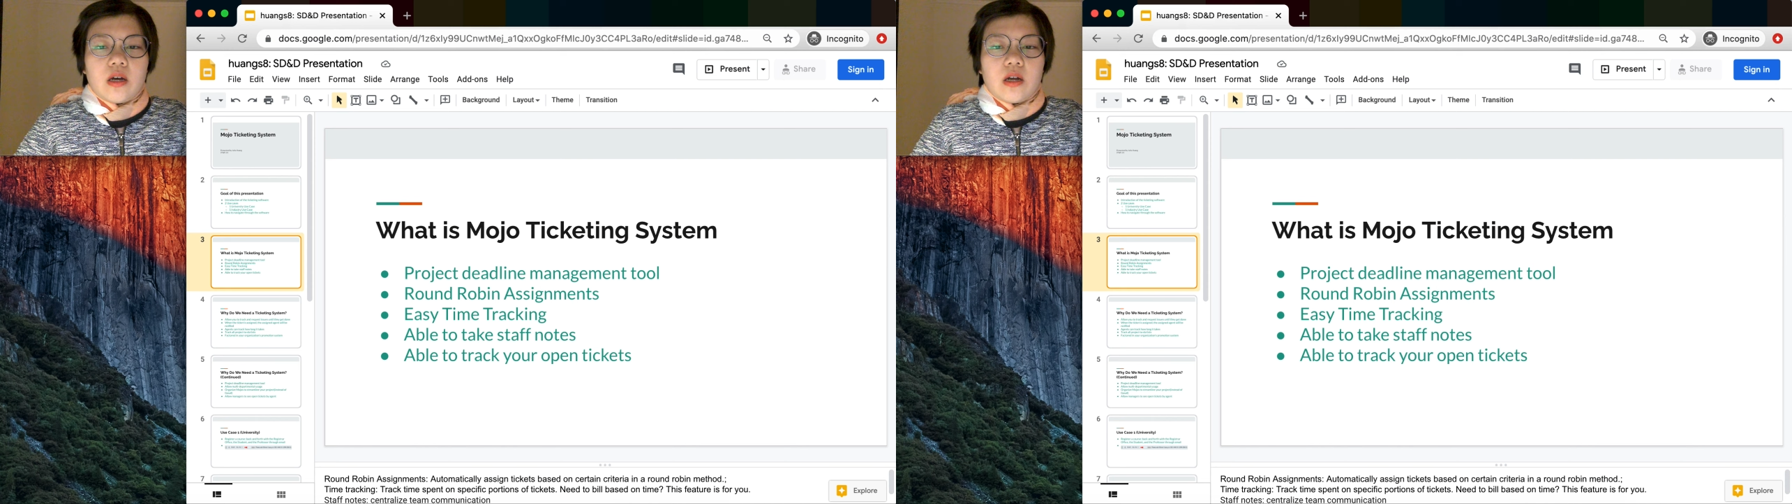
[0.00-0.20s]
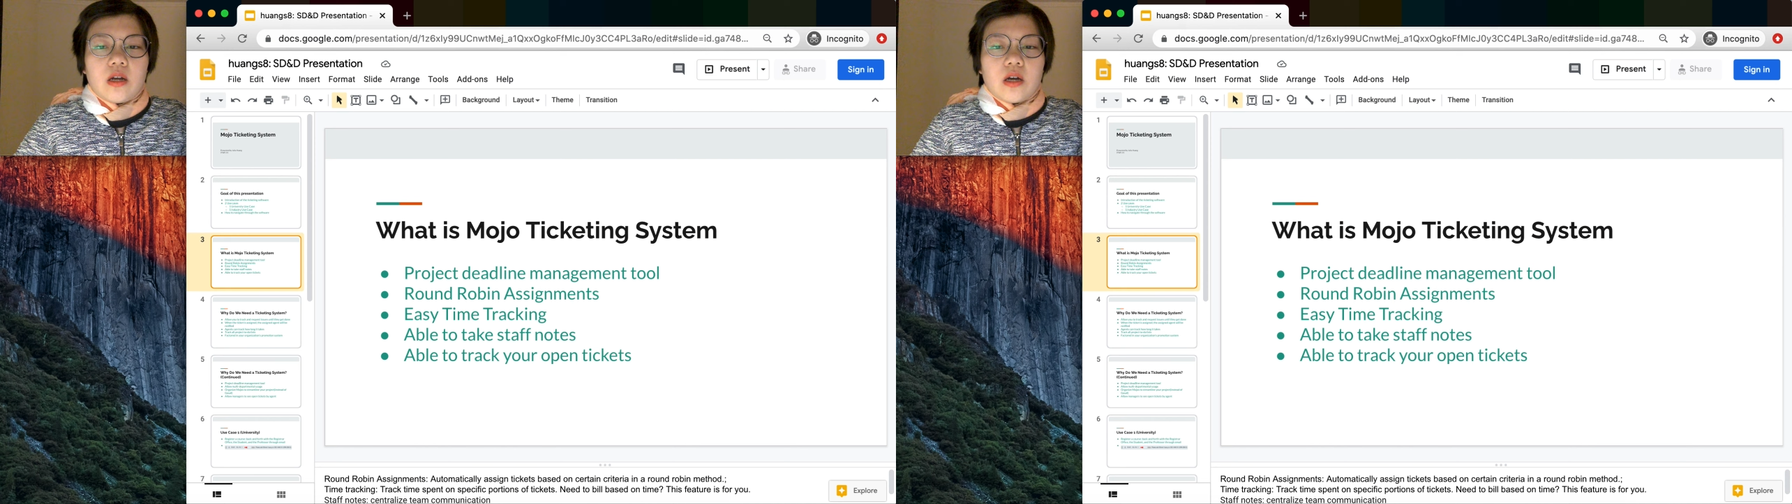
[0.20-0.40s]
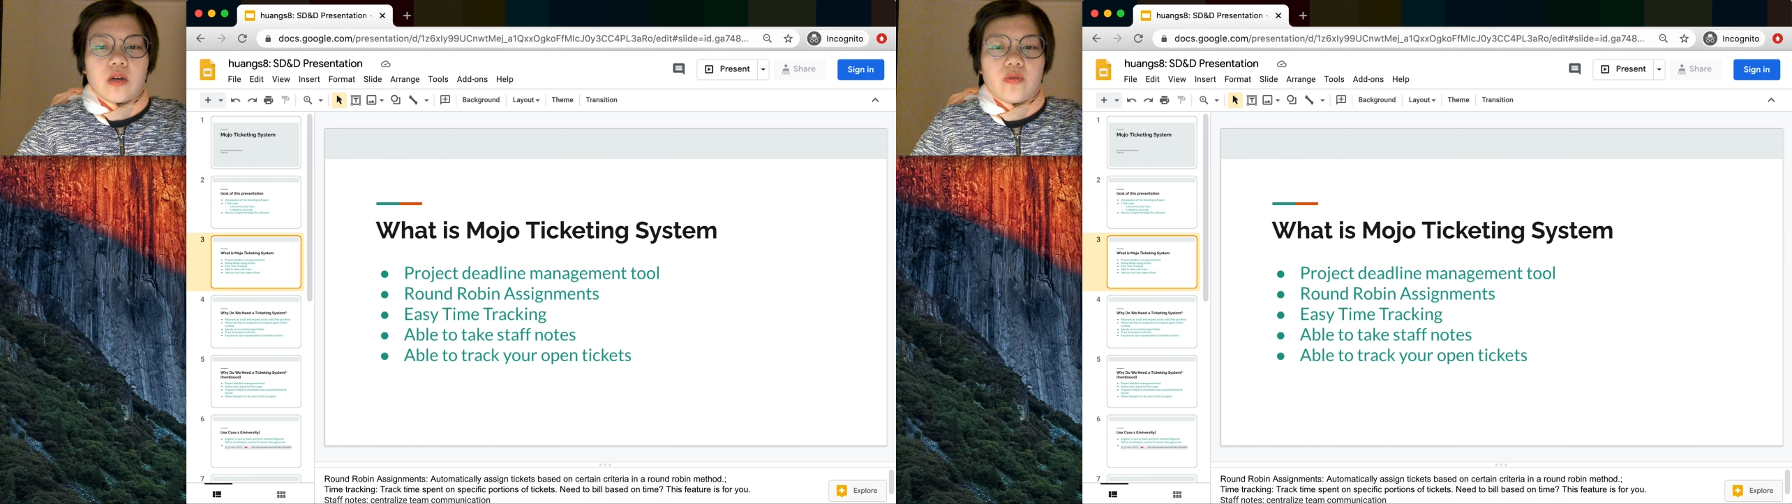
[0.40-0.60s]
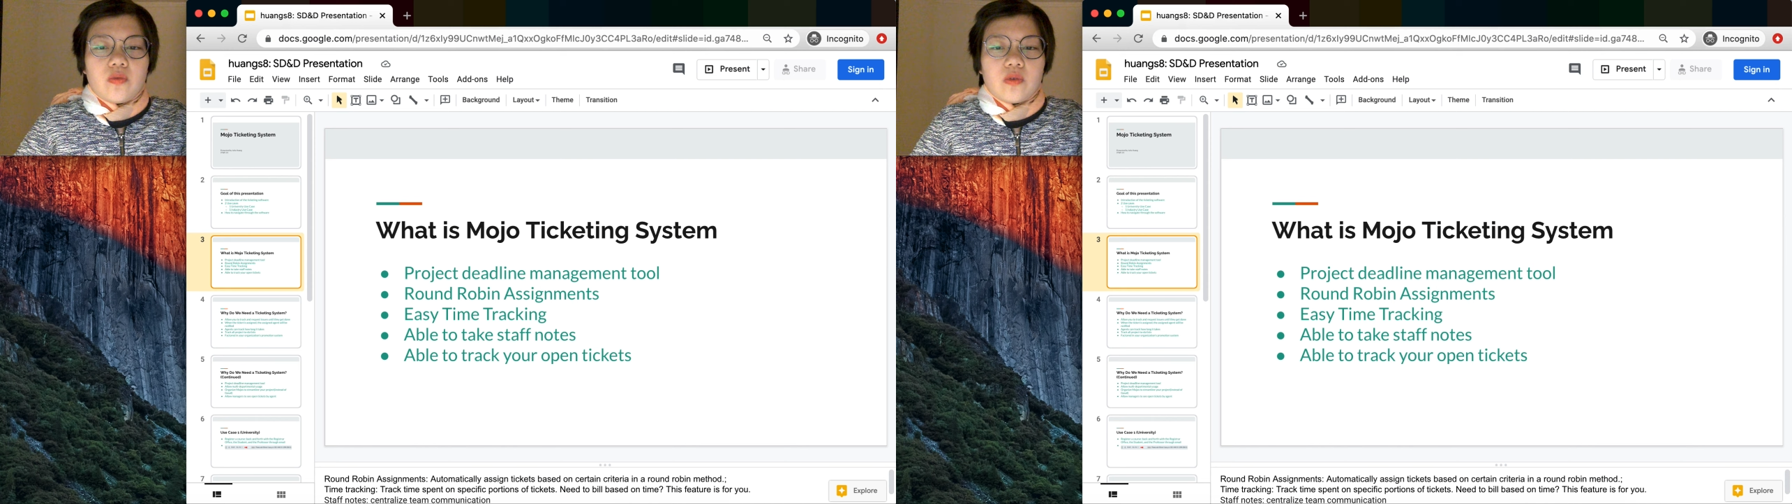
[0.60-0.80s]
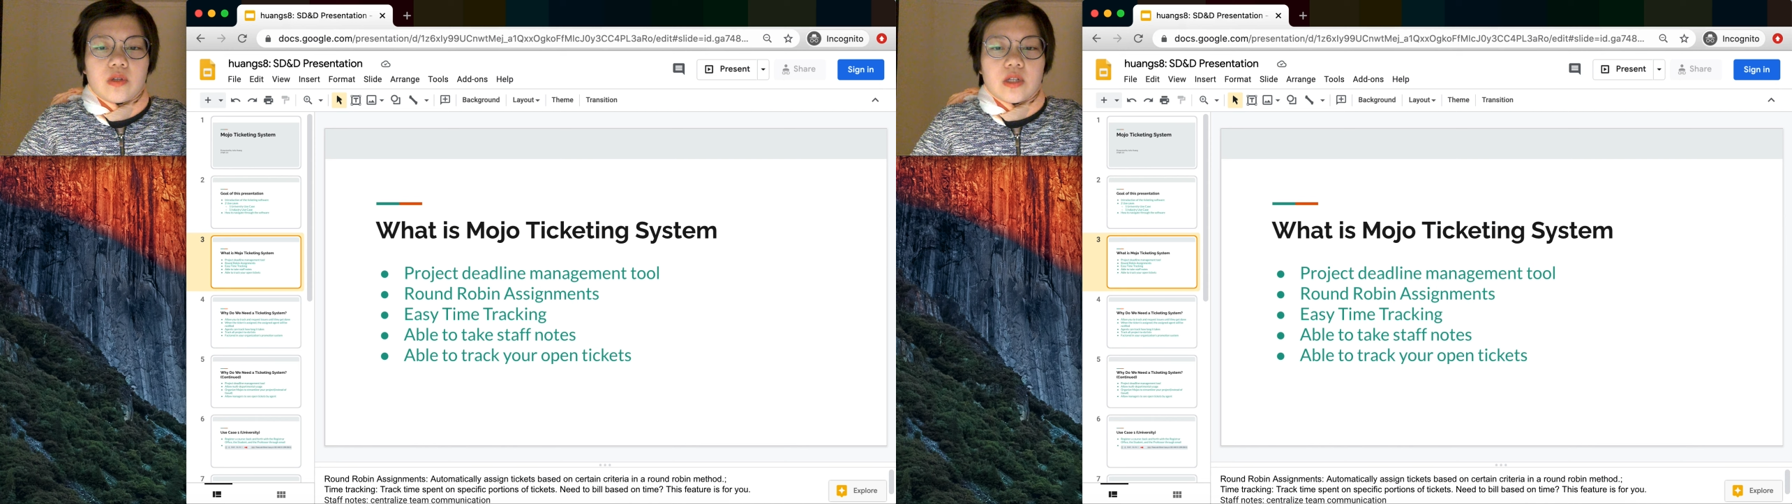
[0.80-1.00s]
a lot of
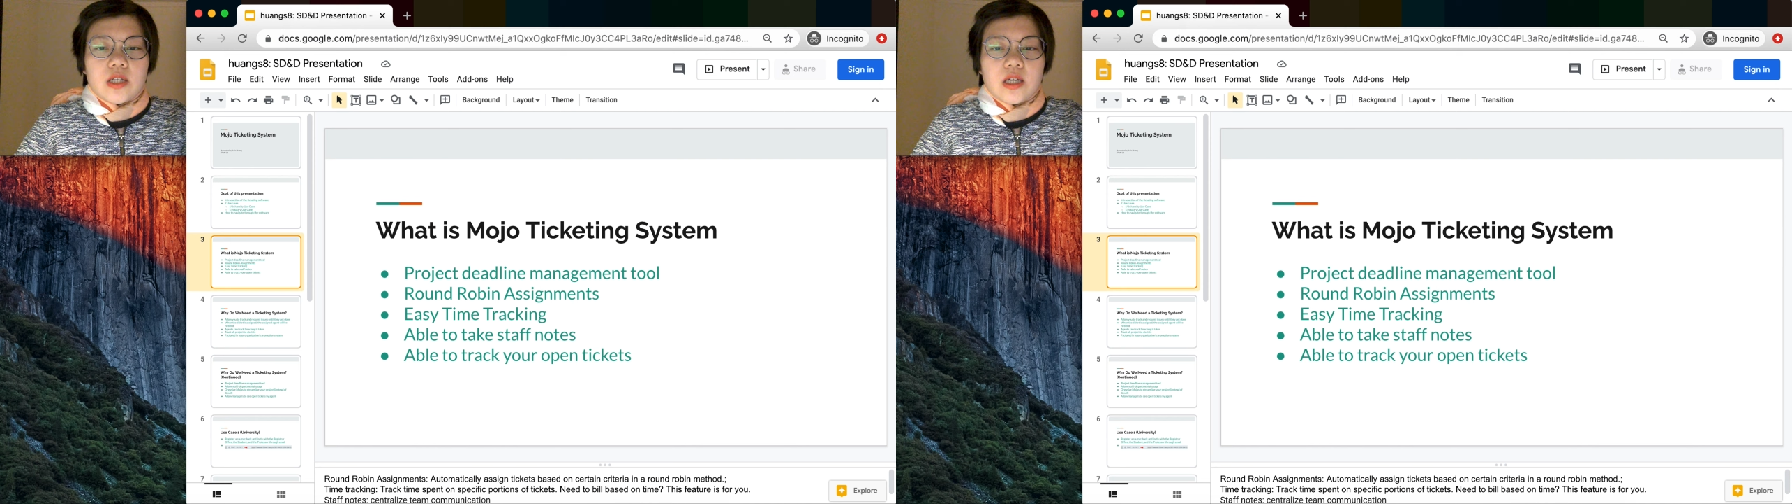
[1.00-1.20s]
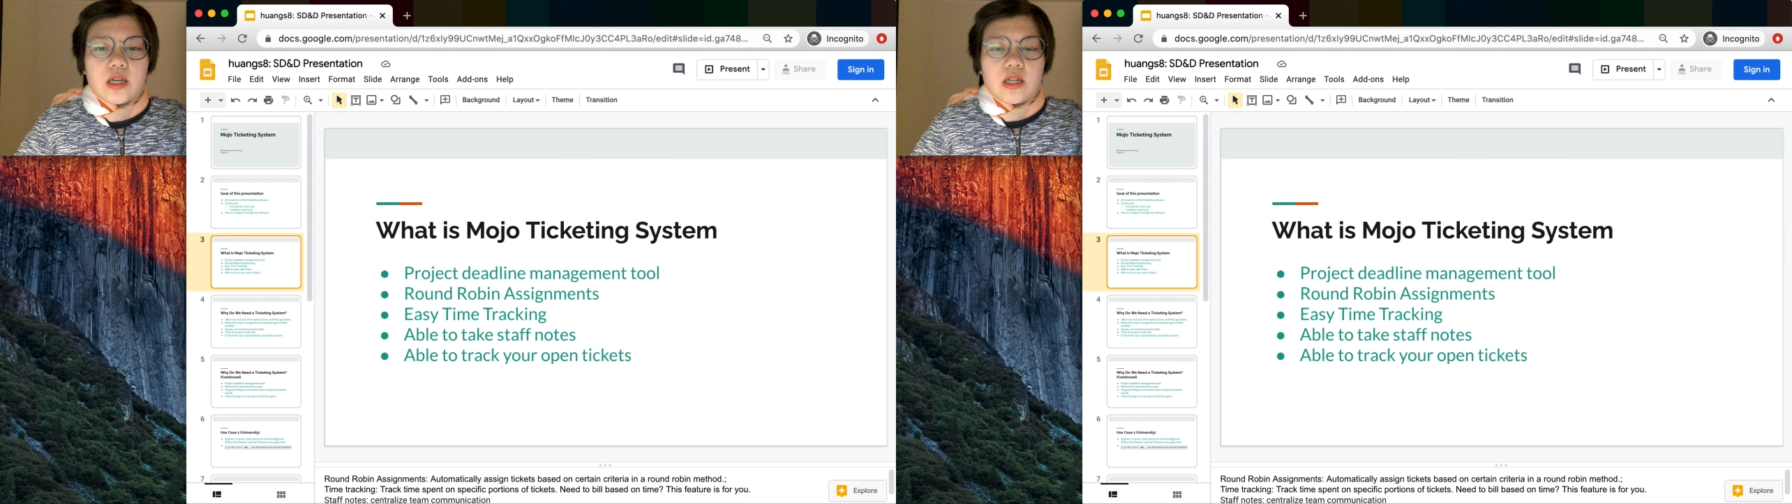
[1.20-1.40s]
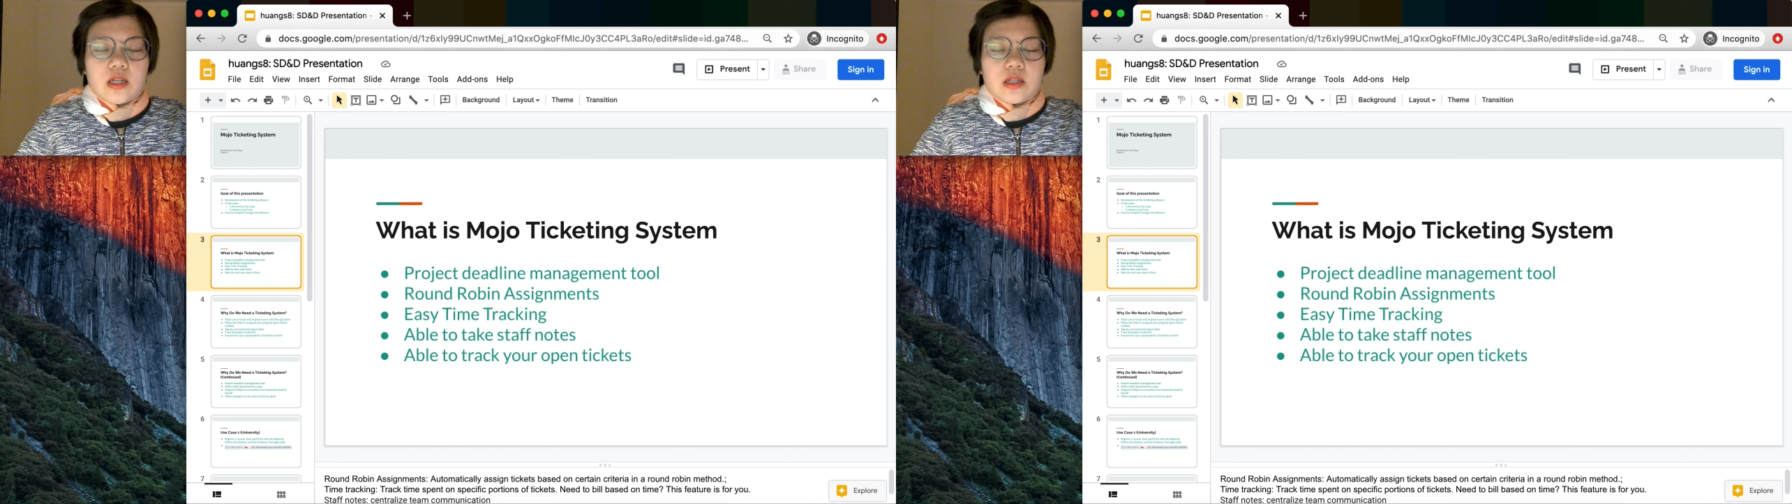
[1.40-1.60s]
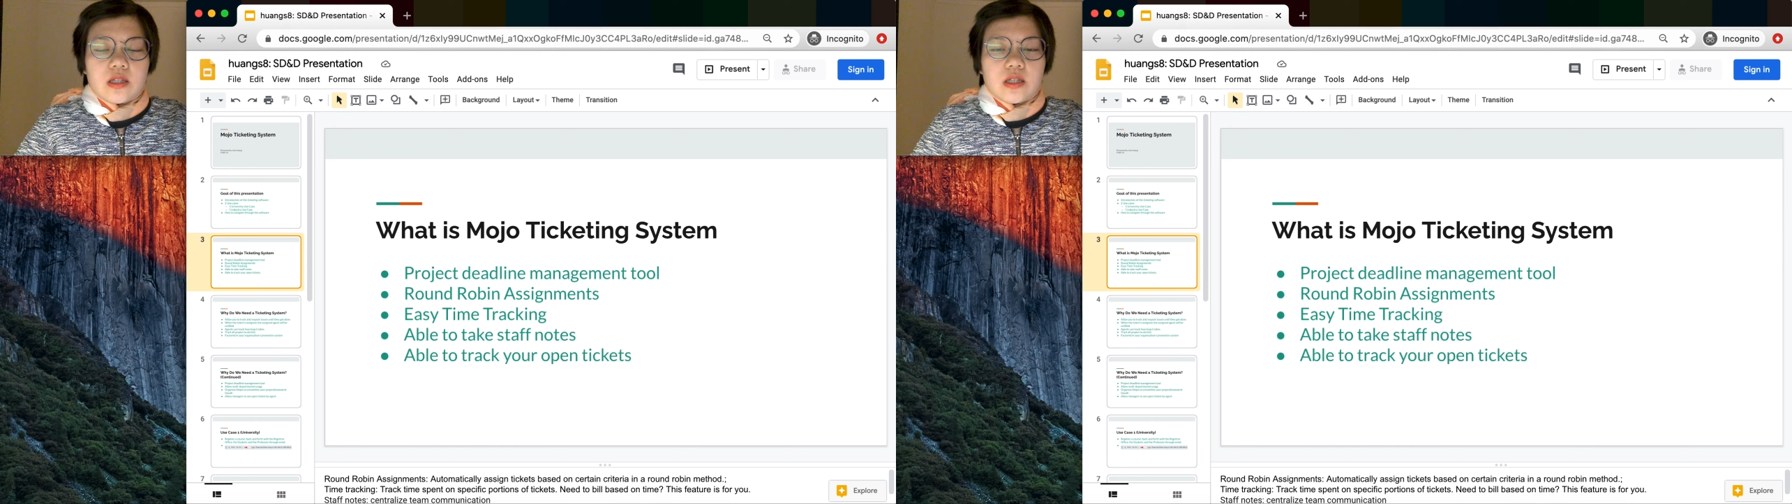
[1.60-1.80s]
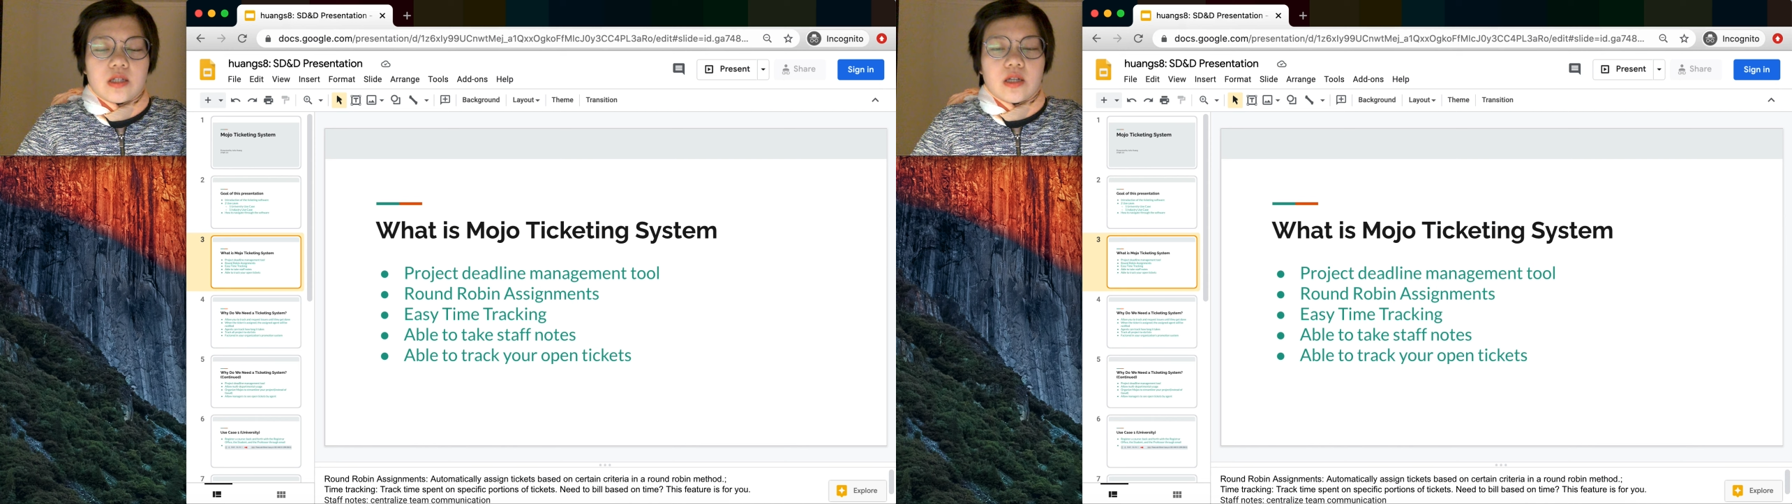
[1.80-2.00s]
the ticketing
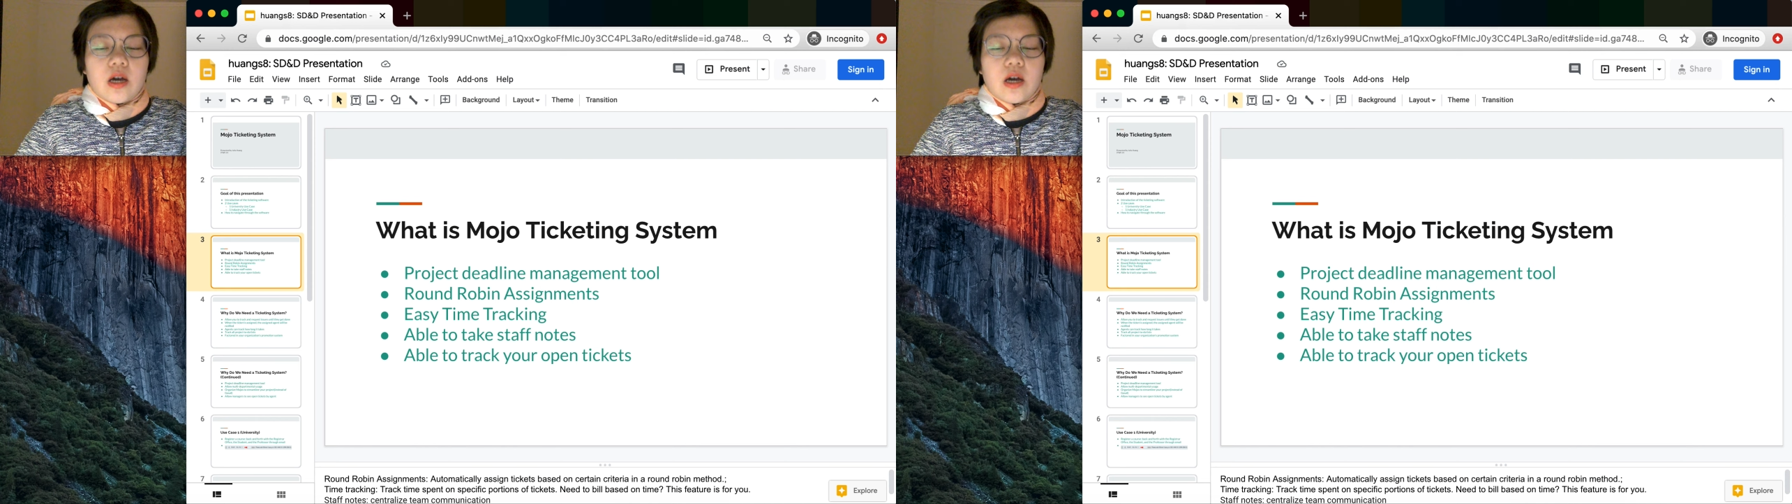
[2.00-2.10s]
system,